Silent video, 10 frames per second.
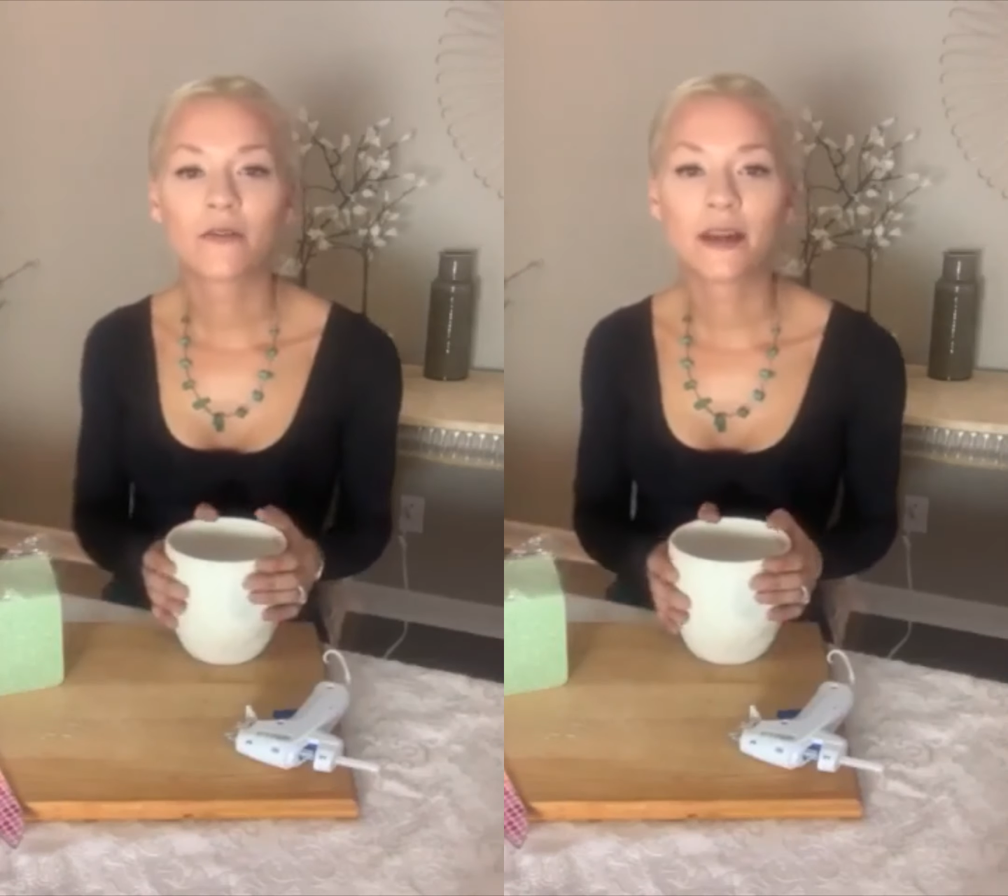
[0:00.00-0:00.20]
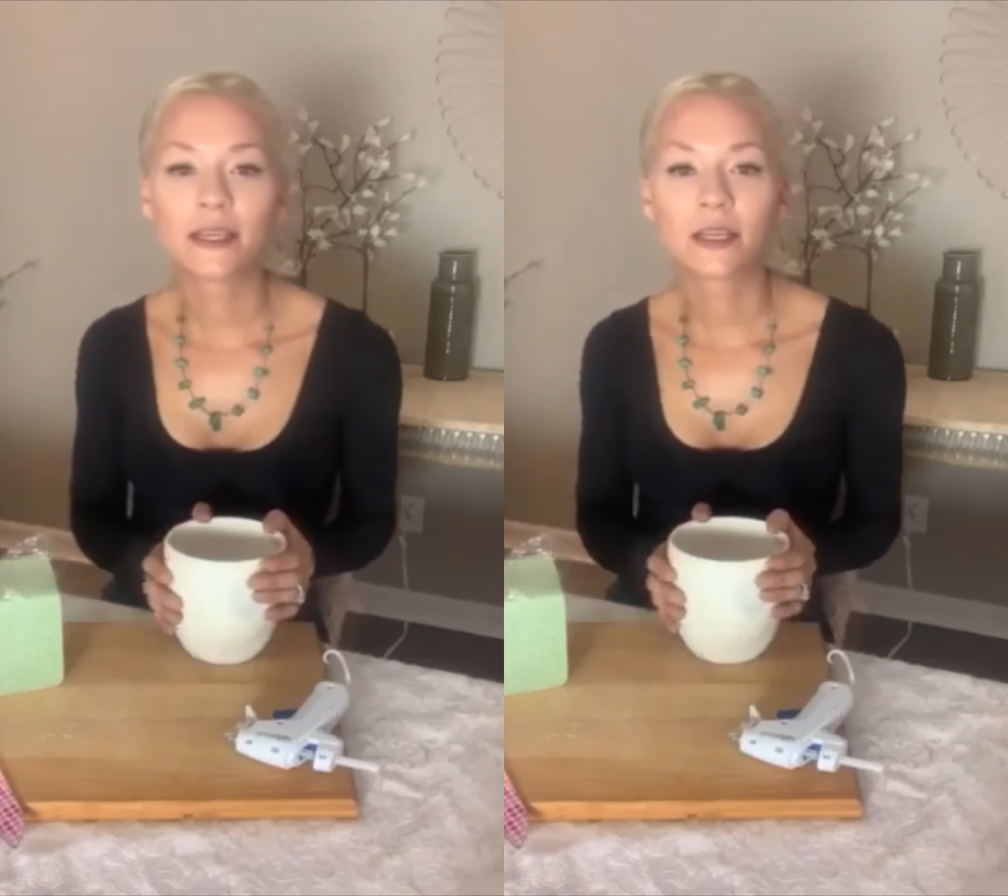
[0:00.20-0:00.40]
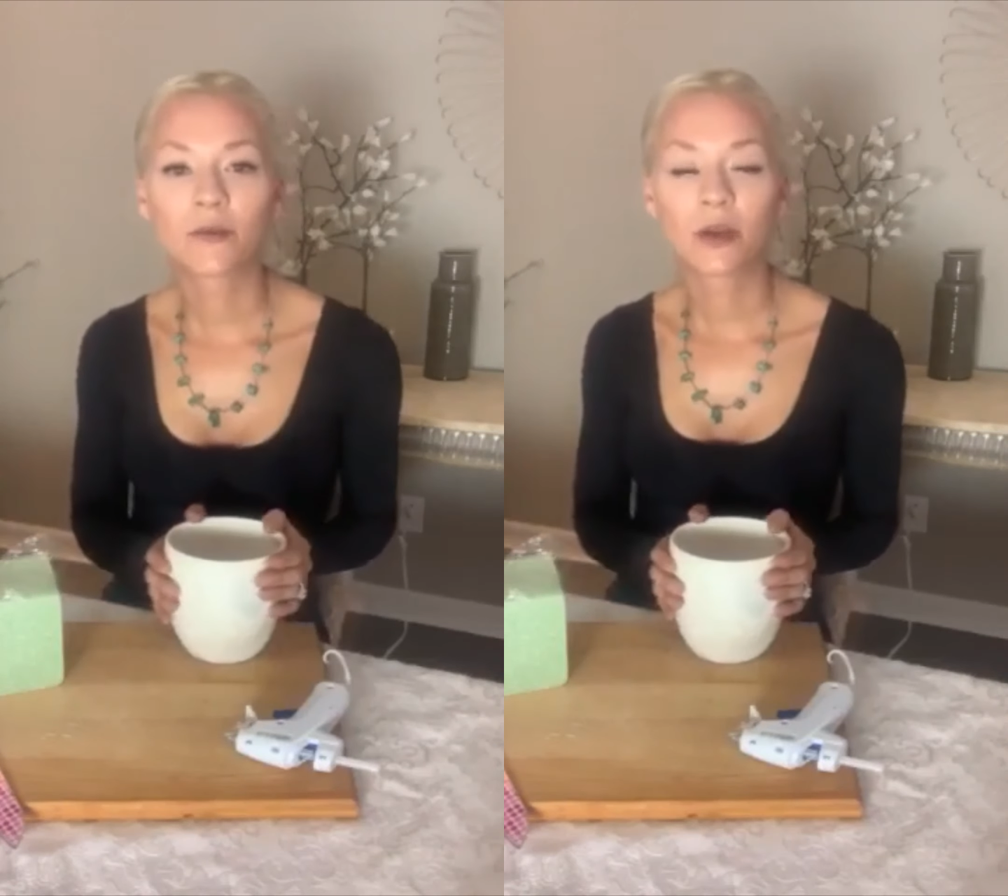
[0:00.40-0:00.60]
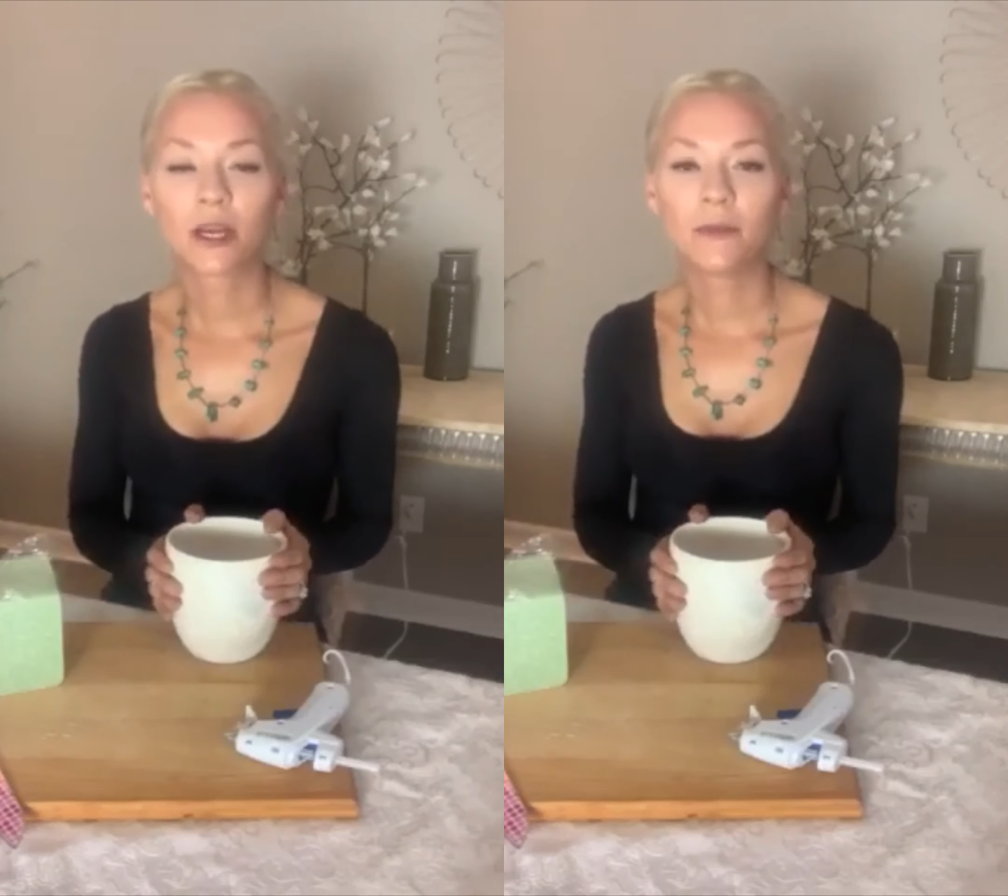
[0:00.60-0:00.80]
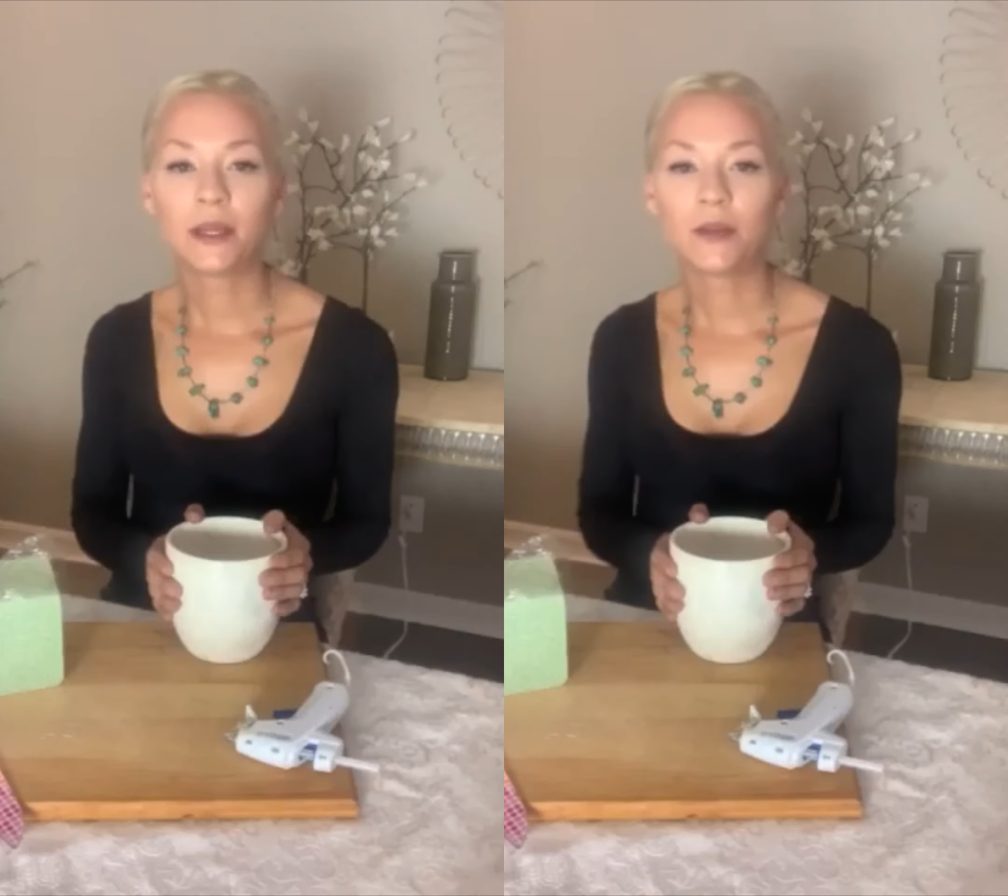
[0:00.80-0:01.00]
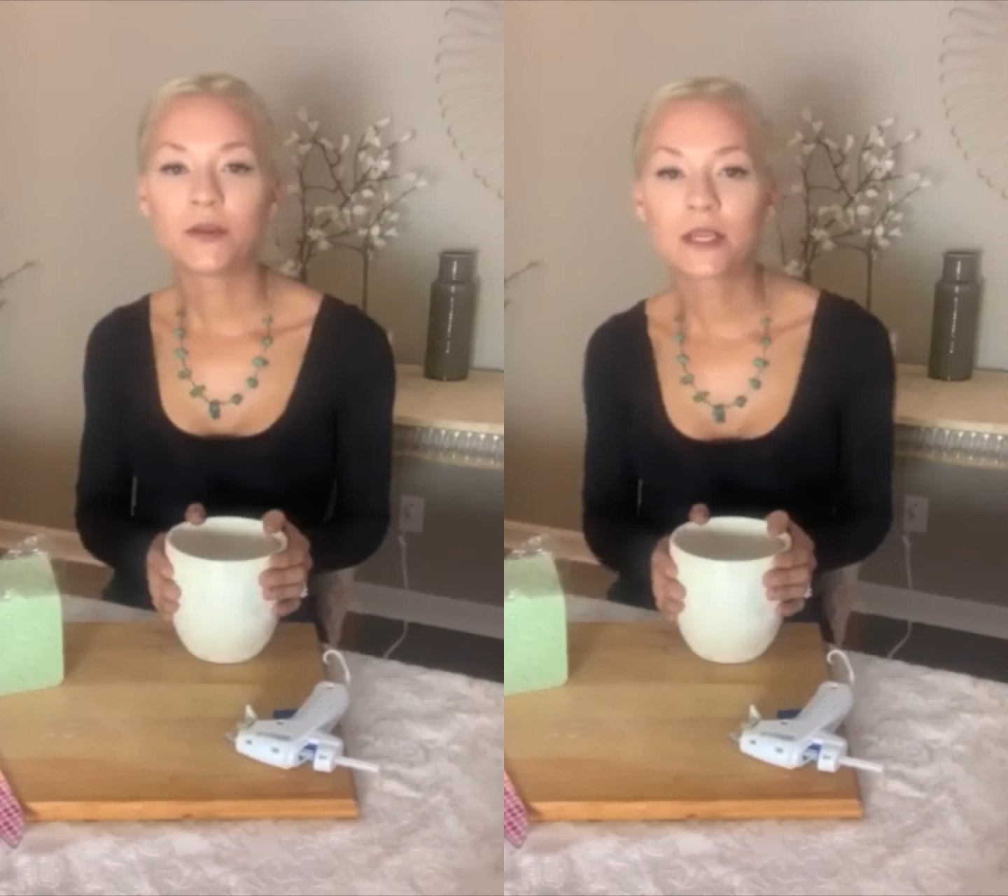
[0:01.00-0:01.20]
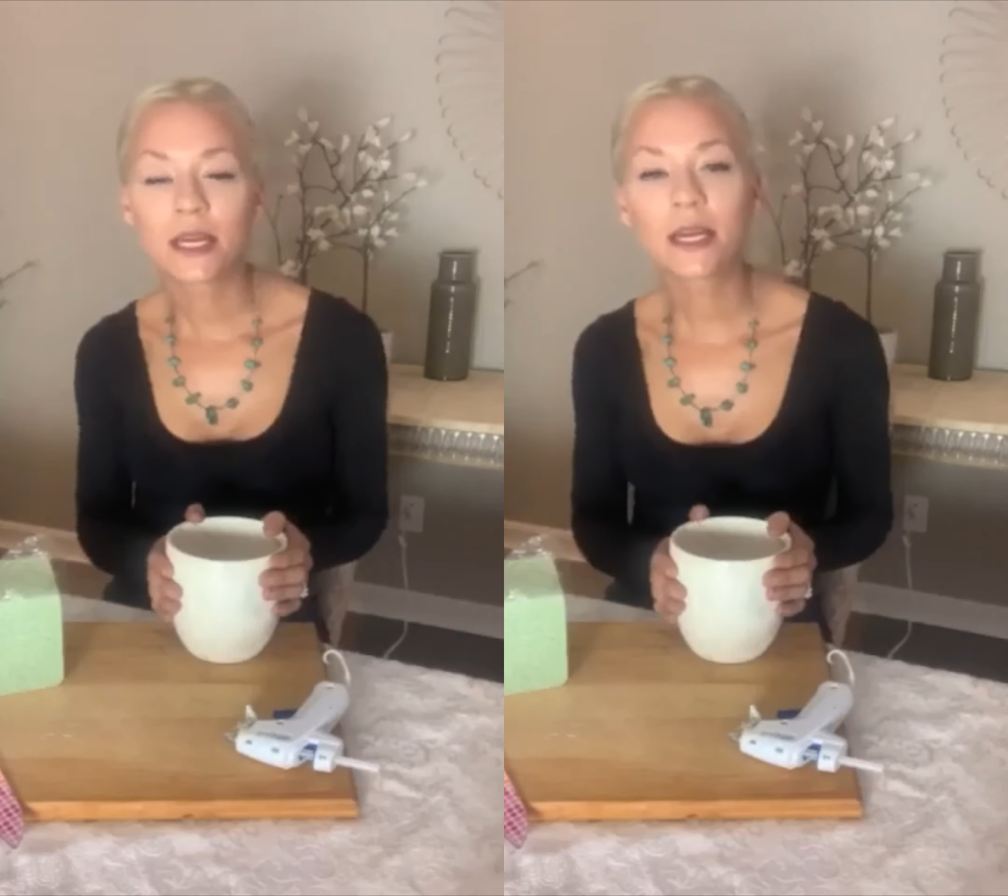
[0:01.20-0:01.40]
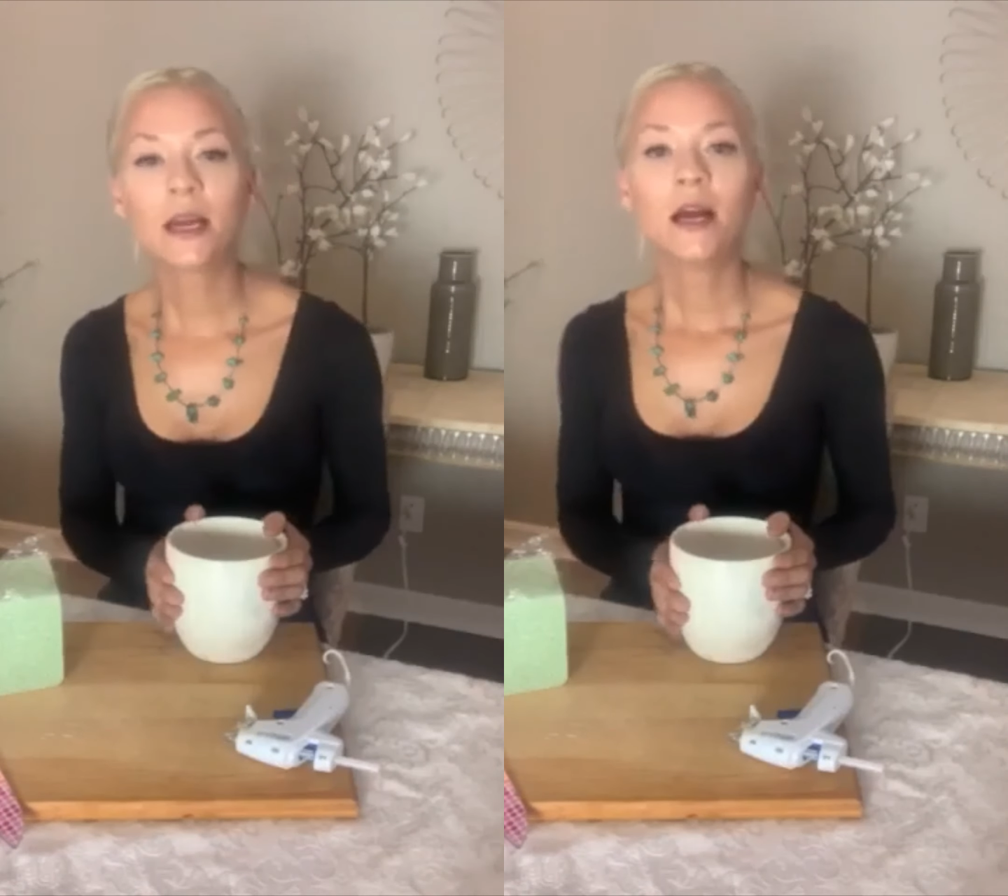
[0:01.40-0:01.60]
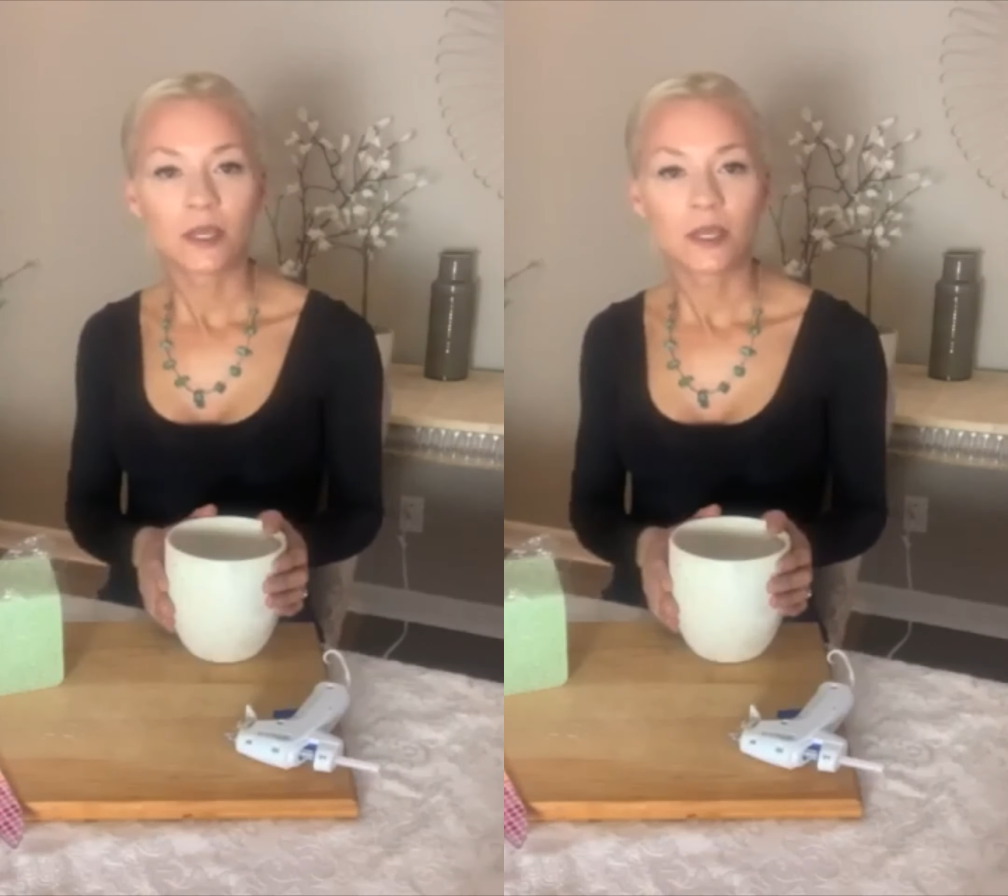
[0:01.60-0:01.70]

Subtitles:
vase that we're gonna be using.